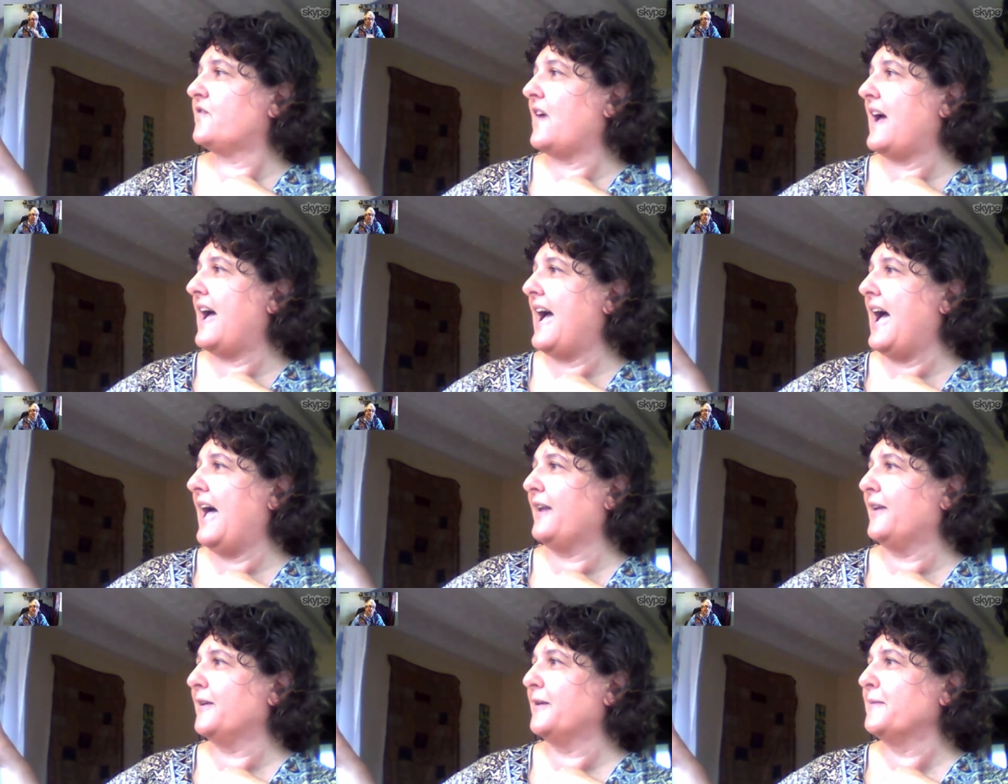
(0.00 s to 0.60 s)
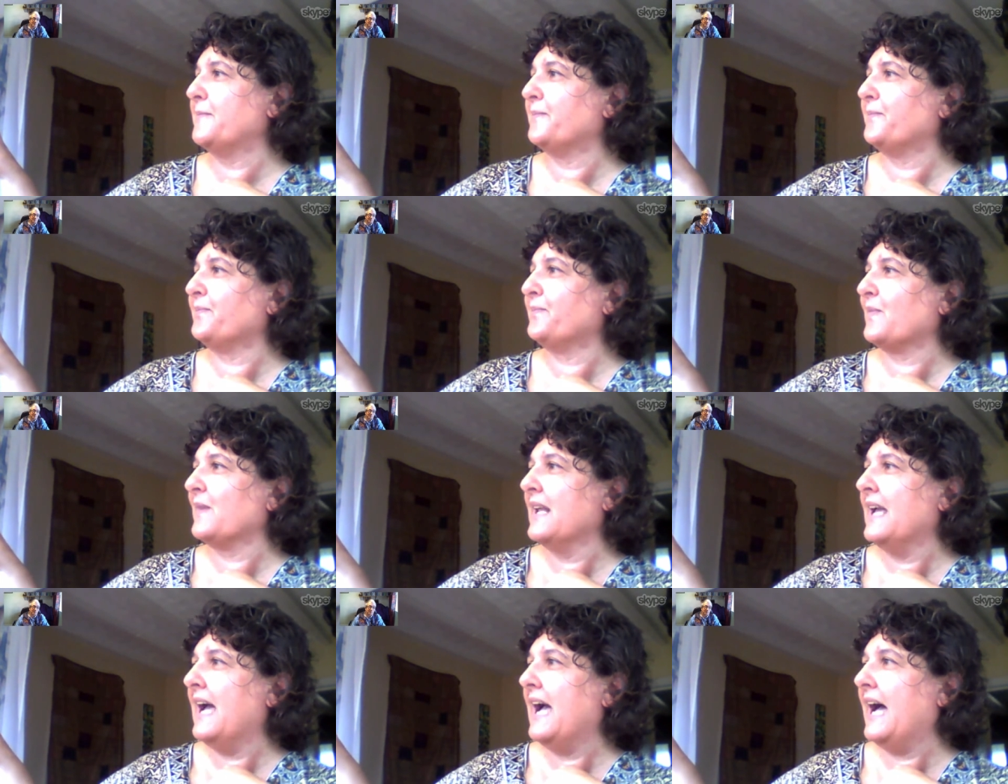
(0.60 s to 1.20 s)
van,
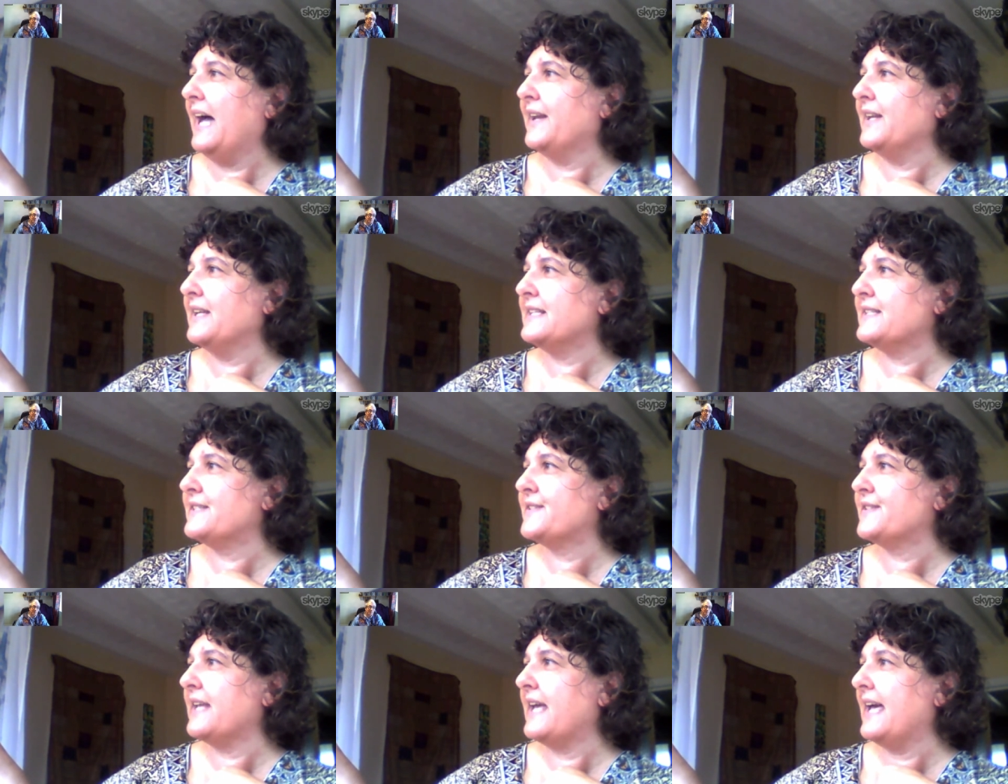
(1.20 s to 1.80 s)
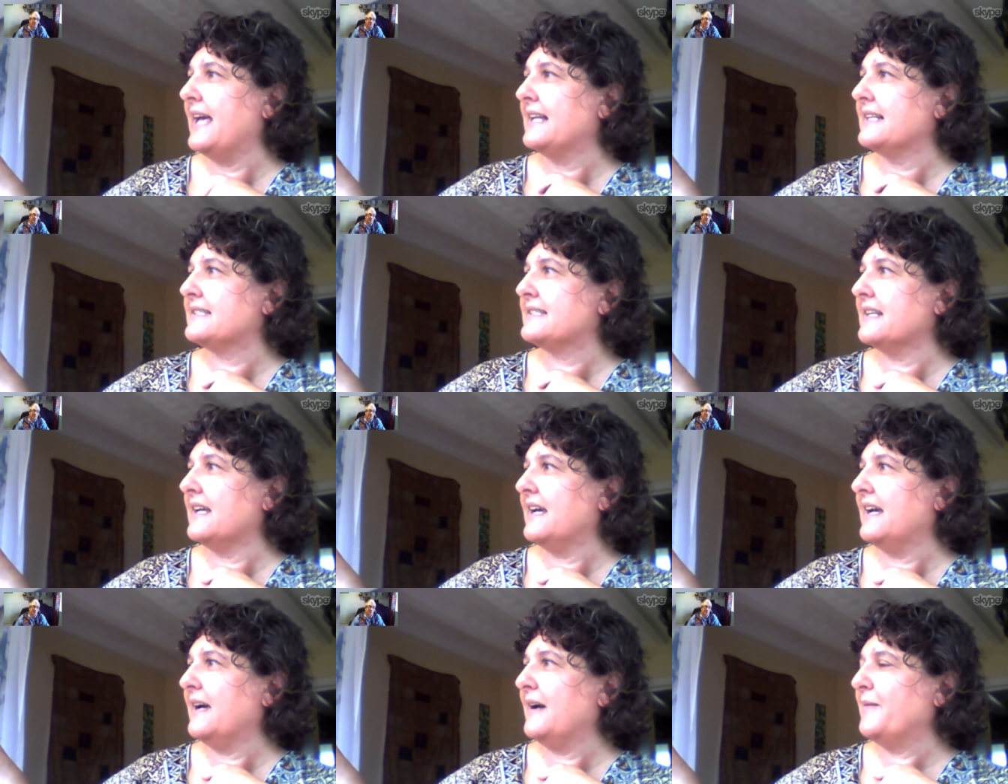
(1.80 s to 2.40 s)
and it said
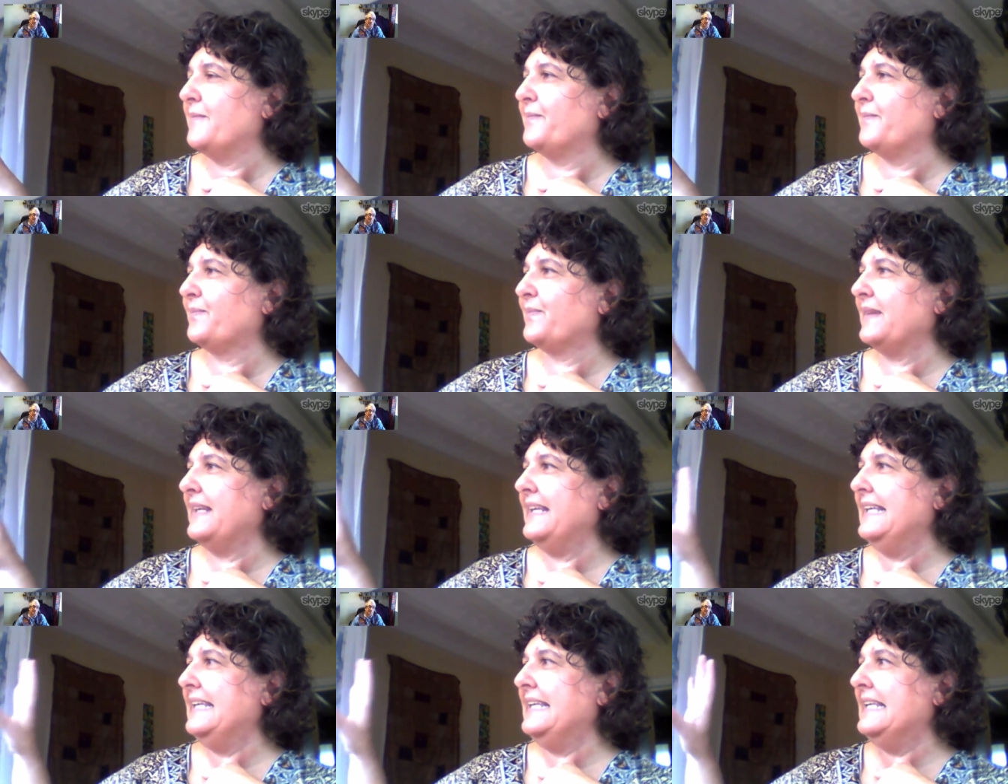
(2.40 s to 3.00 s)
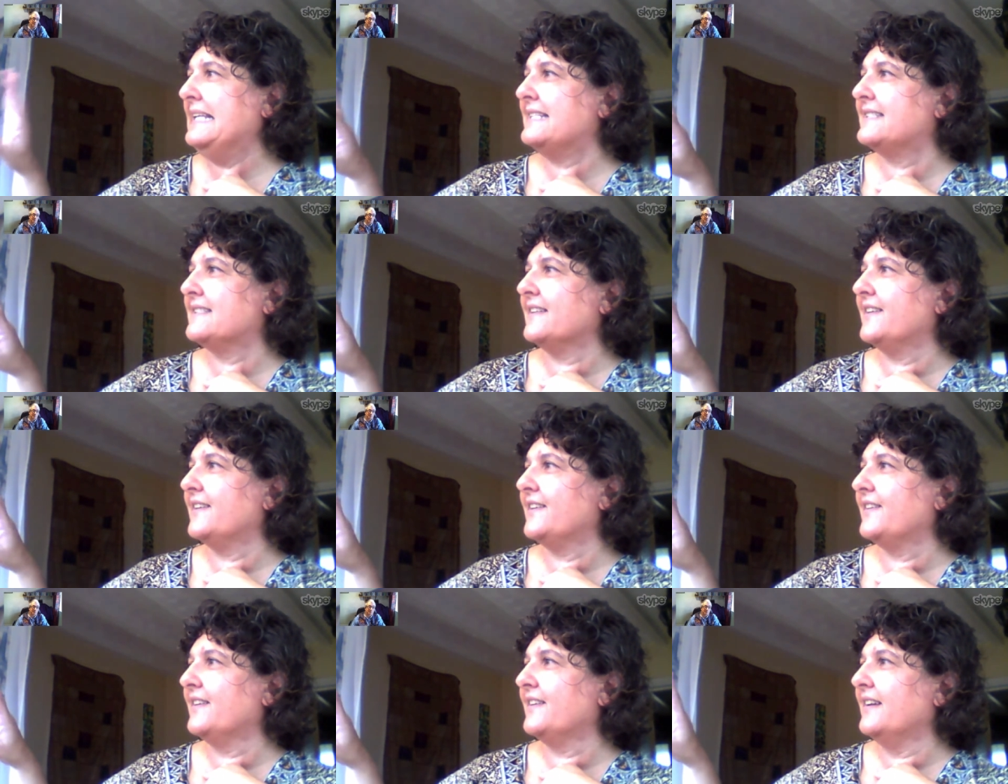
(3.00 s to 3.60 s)
um,
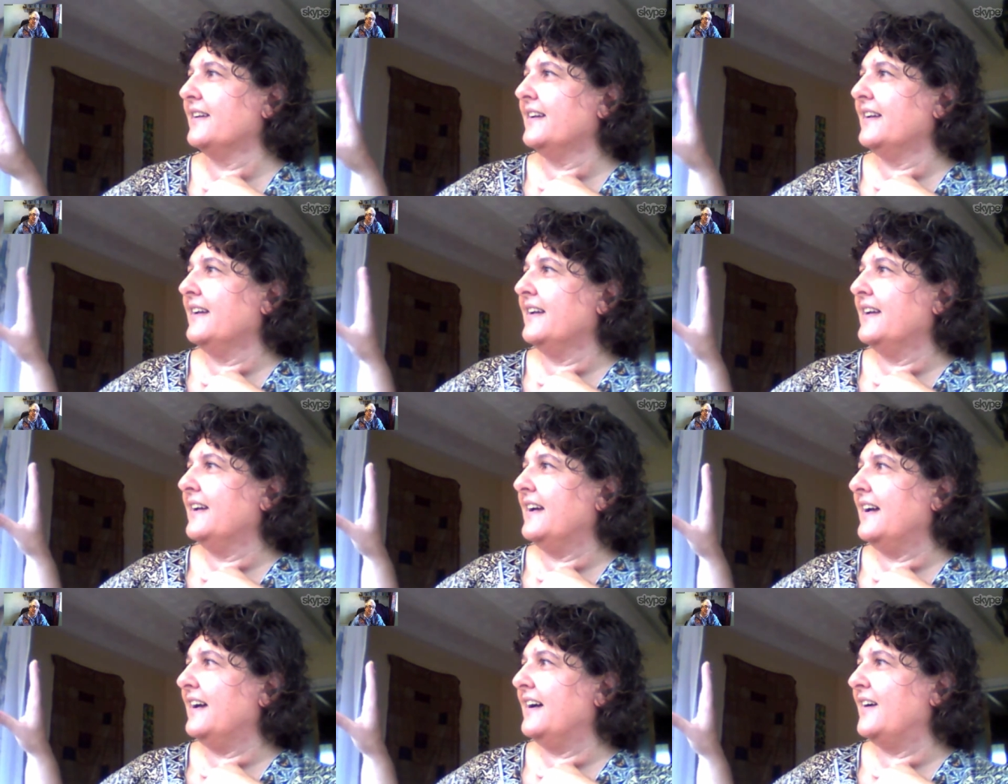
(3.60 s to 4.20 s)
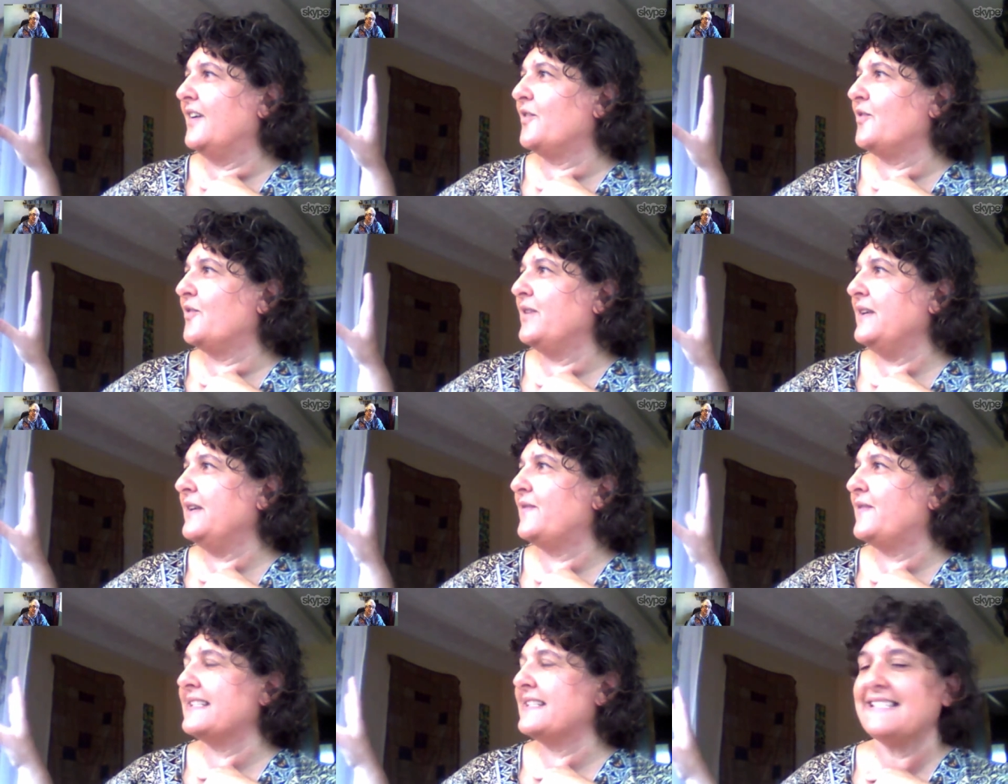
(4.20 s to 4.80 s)
Eden uh,
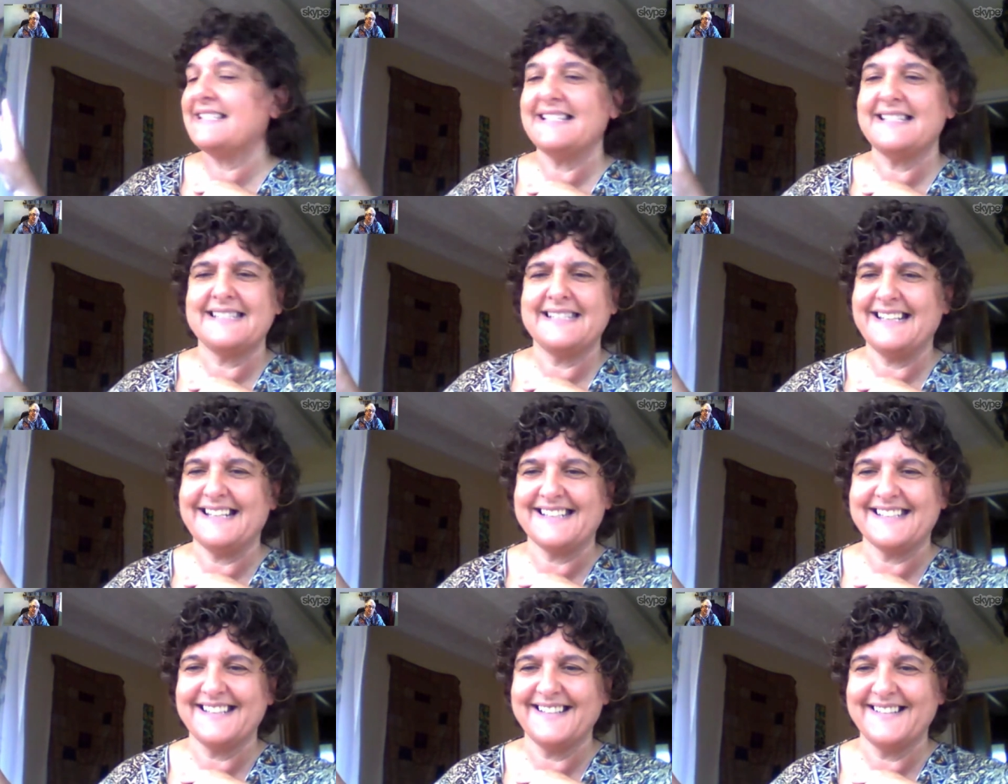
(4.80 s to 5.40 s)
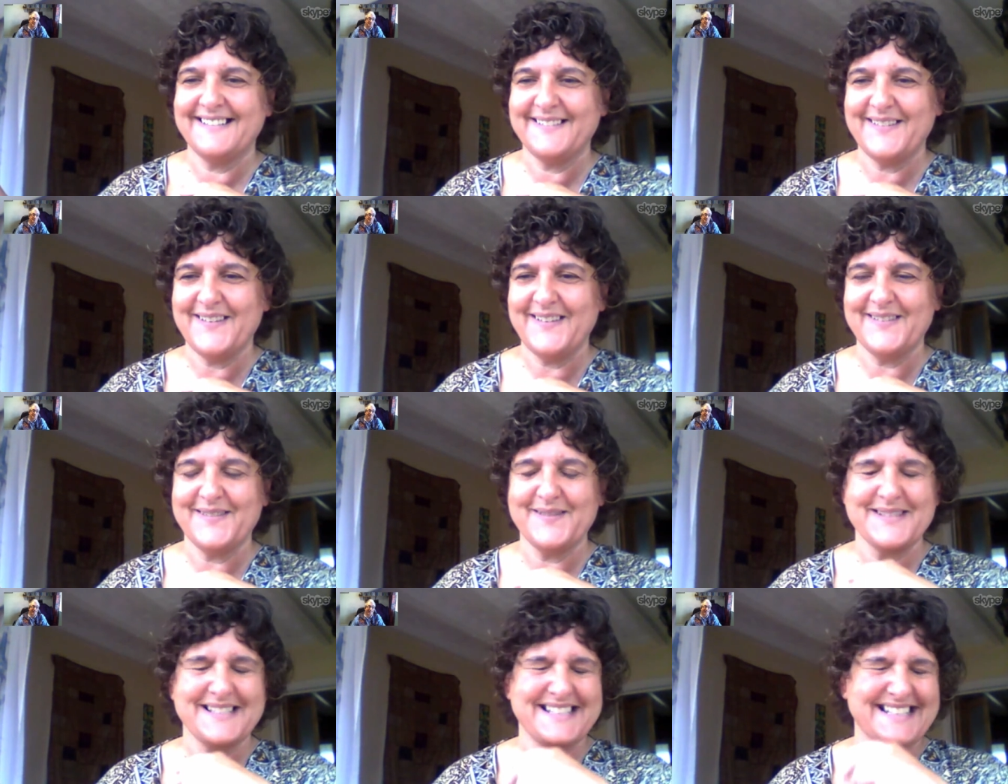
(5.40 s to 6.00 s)
revisited. It was